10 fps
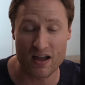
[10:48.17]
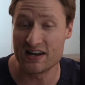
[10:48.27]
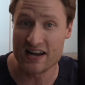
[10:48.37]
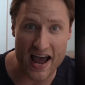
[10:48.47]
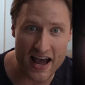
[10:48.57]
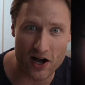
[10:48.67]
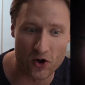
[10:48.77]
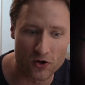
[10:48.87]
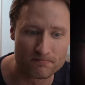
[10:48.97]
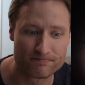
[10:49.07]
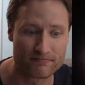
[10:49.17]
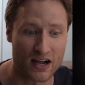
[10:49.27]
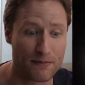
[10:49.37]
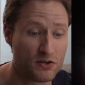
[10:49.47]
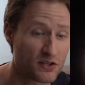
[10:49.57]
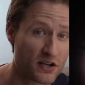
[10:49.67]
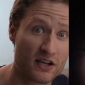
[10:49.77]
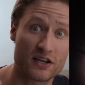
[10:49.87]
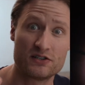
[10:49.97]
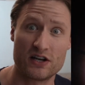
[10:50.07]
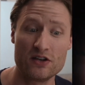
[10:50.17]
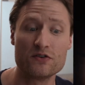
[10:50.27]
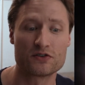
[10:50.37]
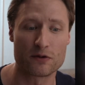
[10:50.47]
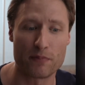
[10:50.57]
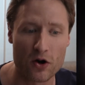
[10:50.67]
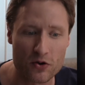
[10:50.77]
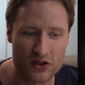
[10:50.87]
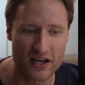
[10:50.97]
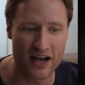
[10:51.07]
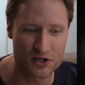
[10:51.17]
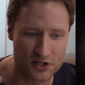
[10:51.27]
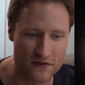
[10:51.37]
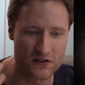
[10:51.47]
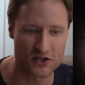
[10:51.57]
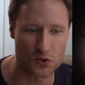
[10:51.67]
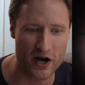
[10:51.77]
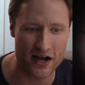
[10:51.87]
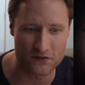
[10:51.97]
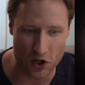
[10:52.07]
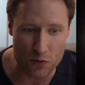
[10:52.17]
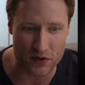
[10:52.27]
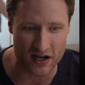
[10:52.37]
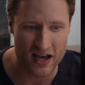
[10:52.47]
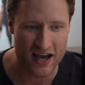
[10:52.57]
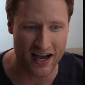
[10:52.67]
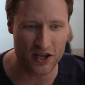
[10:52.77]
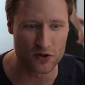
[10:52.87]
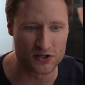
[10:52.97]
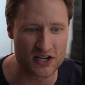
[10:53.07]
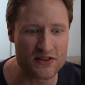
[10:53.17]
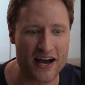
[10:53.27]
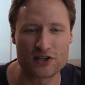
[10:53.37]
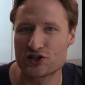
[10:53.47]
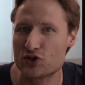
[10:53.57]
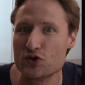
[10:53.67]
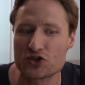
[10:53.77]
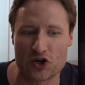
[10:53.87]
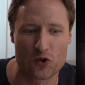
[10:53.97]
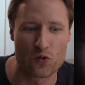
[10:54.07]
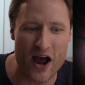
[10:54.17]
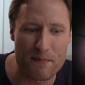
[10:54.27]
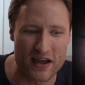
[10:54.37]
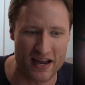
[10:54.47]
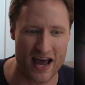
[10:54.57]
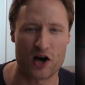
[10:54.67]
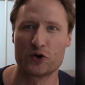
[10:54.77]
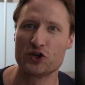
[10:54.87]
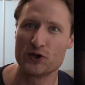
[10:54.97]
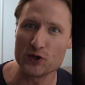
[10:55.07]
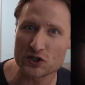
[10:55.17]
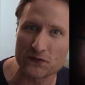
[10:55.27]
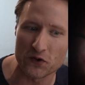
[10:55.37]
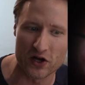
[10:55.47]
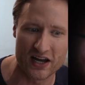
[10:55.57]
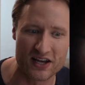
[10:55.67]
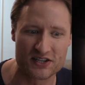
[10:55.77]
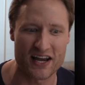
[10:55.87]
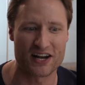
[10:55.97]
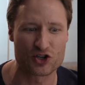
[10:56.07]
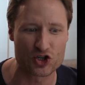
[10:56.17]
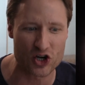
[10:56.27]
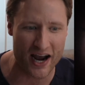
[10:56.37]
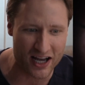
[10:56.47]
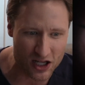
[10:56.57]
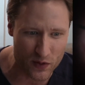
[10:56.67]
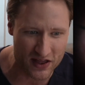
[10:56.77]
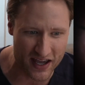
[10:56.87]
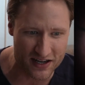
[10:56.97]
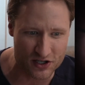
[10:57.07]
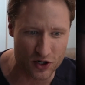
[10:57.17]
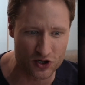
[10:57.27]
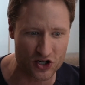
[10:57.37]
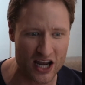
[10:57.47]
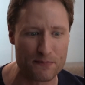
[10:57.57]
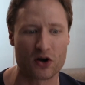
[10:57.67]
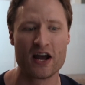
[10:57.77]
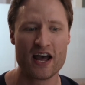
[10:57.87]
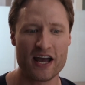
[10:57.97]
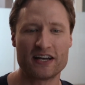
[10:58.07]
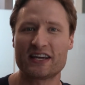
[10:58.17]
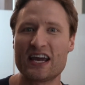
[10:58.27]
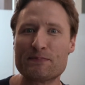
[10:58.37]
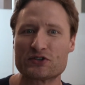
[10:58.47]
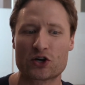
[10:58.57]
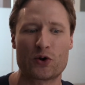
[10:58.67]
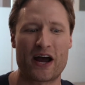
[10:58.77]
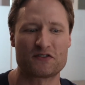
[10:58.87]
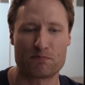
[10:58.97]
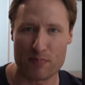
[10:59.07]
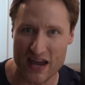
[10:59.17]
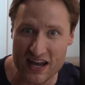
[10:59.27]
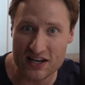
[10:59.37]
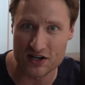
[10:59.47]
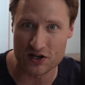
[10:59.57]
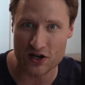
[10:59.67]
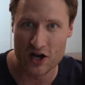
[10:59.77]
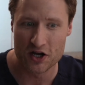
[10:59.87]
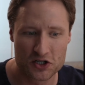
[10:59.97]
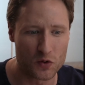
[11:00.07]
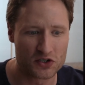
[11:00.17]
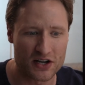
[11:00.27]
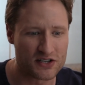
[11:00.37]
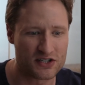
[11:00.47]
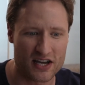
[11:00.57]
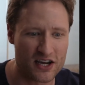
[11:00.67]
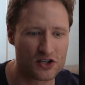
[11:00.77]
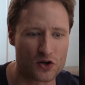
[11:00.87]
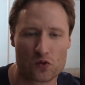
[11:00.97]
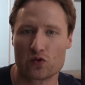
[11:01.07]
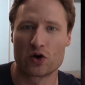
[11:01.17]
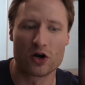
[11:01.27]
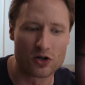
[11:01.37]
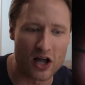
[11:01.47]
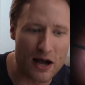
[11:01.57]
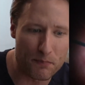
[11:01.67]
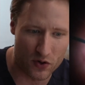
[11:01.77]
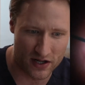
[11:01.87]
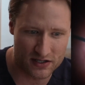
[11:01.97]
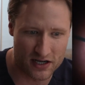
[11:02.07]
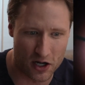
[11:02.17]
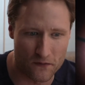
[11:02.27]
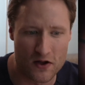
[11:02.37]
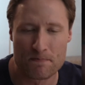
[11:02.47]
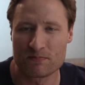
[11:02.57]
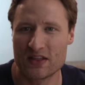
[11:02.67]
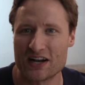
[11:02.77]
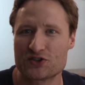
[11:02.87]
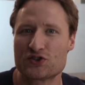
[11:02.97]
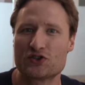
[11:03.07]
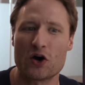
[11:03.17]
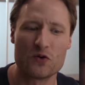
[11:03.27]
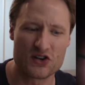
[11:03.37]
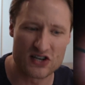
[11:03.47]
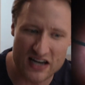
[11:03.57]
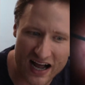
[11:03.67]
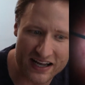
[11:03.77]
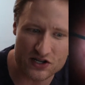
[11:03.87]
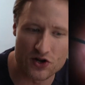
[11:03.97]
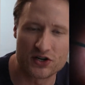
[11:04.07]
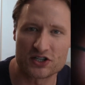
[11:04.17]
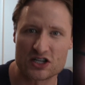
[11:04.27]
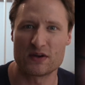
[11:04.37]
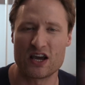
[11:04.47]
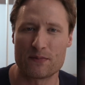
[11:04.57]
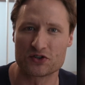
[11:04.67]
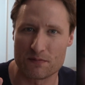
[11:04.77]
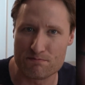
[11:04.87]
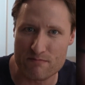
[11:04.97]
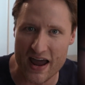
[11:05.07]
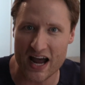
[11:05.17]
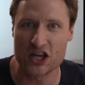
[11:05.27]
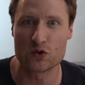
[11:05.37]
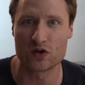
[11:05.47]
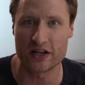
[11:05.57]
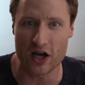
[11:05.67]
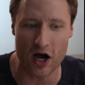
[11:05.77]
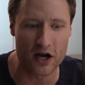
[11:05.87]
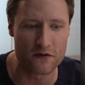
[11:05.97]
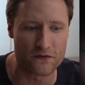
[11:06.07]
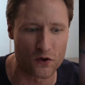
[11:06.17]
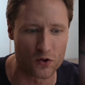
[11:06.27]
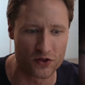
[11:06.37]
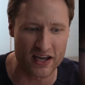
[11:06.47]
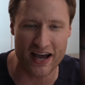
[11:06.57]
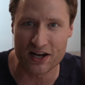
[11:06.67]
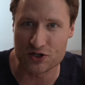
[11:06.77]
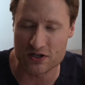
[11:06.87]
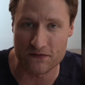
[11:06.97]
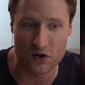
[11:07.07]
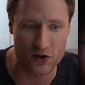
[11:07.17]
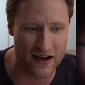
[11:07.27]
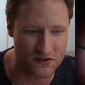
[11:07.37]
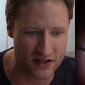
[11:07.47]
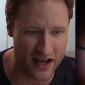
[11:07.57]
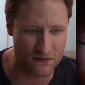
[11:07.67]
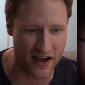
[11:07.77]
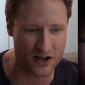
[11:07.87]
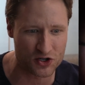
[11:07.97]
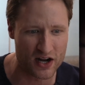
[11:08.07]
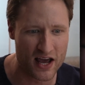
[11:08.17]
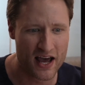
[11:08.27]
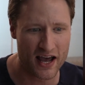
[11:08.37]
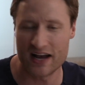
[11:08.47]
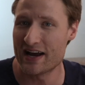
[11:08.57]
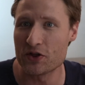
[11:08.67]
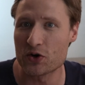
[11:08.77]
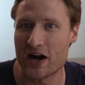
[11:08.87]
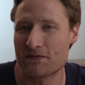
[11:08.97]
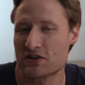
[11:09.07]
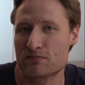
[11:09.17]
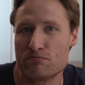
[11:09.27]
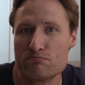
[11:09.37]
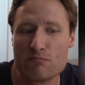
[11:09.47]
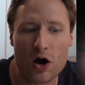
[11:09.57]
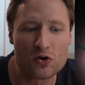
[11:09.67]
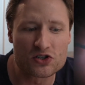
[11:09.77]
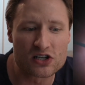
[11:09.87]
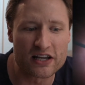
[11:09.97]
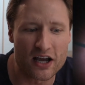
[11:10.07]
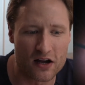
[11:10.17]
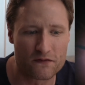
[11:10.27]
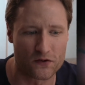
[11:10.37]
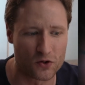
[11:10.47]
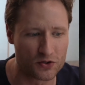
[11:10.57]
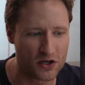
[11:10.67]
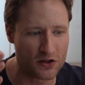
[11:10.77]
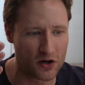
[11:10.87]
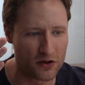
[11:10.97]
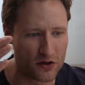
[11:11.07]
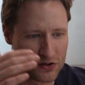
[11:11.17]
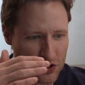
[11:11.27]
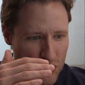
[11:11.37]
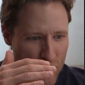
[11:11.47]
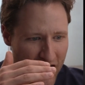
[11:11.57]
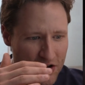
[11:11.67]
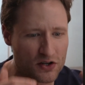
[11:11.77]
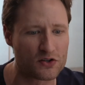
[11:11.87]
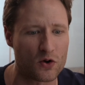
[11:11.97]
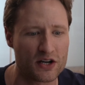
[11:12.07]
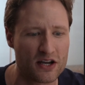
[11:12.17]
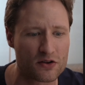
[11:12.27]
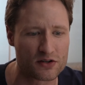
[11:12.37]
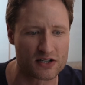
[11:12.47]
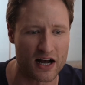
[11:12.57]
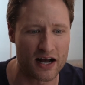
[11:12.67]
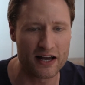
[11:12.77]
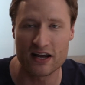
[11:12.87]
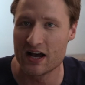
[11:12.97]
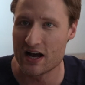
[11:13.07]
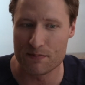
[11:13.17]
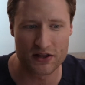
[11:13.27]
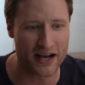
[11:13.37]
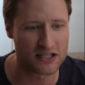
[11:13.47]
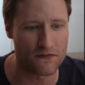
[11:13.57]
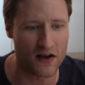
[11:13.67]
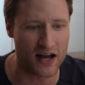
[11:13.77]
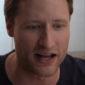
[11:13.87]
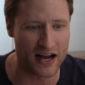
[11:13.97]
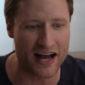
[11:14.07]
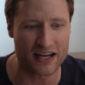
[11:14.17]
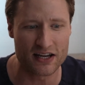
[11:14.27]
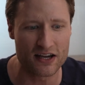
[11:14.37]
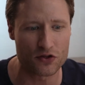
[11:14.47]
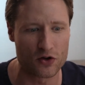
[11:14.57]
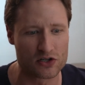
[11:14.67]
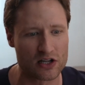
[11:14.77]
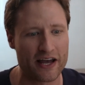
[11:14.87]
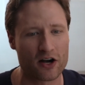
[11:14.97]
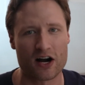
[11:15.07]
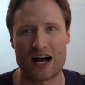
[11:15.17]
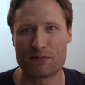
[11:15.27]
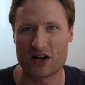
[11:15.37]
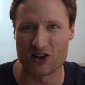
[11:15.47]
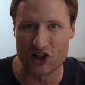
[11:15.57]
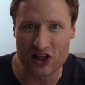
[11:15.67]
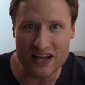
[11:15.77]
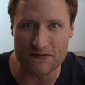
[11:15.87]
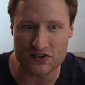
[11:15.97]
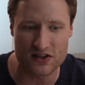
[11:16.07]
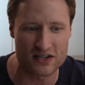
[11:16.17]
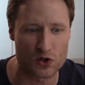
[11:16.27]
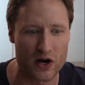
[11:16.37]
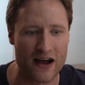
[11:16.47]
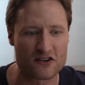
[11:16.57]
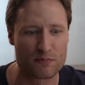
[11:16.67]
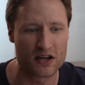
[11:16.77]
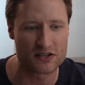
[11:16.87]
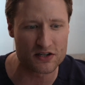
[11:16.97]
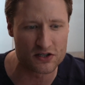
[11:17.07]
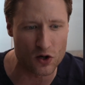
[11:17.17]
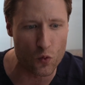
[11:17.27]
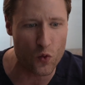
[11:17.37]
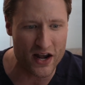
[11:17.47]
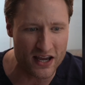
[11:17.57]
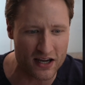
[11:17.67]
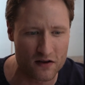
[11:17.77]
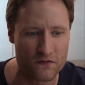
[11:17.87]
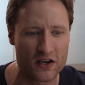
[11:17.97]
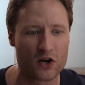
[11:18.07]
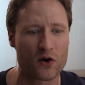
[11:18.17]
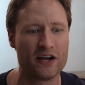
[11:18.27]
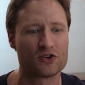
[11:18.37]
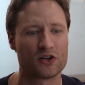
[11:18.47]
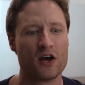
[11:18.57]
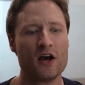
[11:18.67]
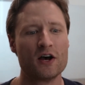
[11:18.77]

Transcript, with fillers: And now I'm just going to continue to poke the edges of this graft open. And you'll see that suture webbing, how useful it is at shallowing the anterior chamber. It keeps the graft pinned so it doesn't tend to roll up on itself. That's so nice just to be able to manually unfold the edges of the graft in that fashion. And now the graft is mostly unfolded. There are those two edges on either side, but that's fine. I can get those later. I'm going to lift this graft because this is a winning configuration.